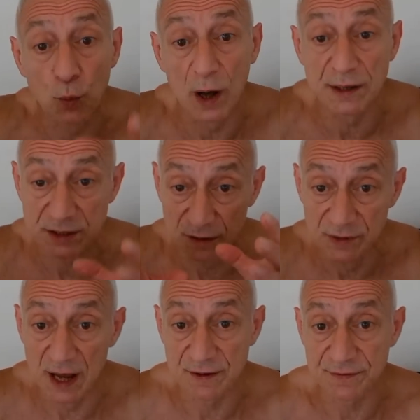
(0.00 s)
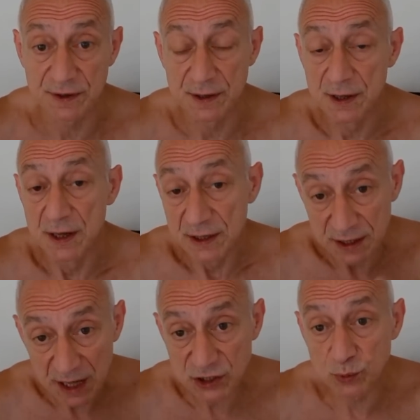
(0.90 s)
and quality of life.
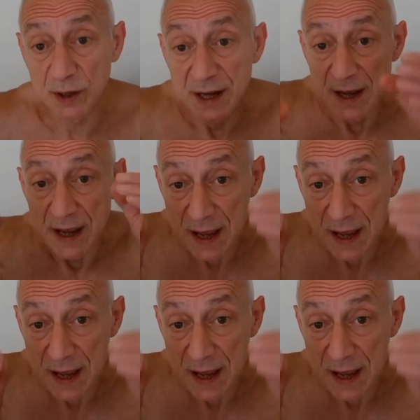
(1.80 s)
The next one,